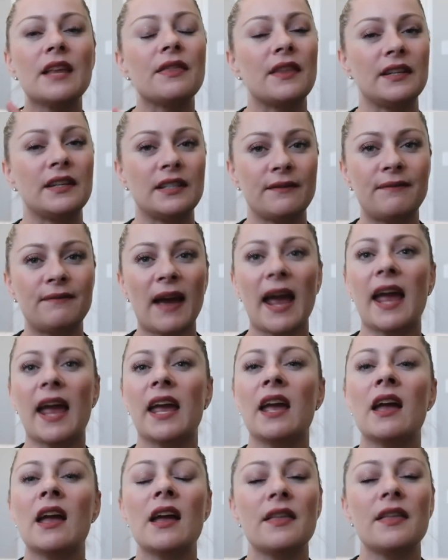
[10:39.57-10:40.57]
the
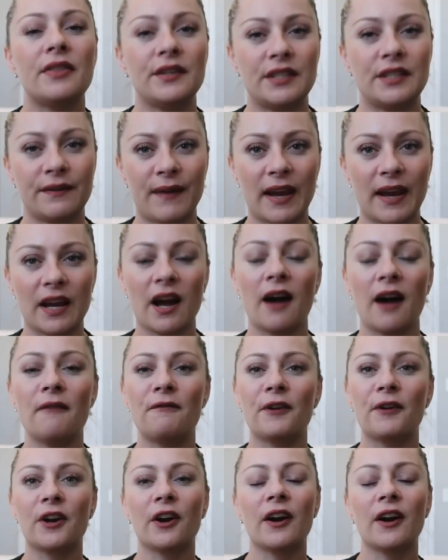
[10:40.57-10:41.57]
duvet
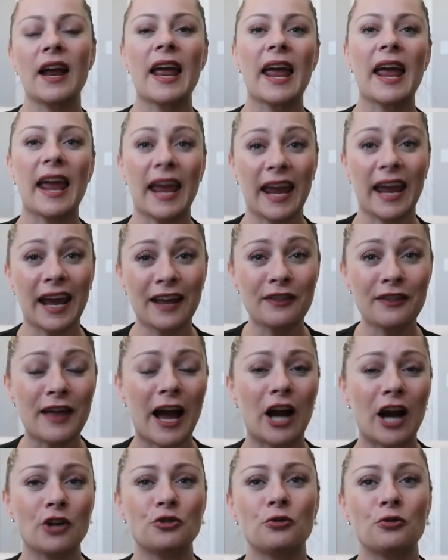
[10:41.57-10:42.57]
comforter, and
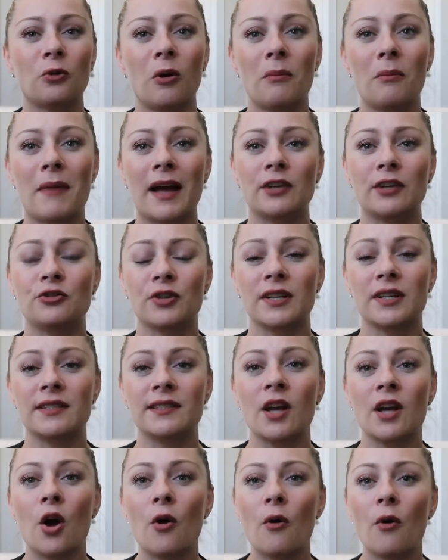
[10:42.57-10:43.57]
the actual mattress,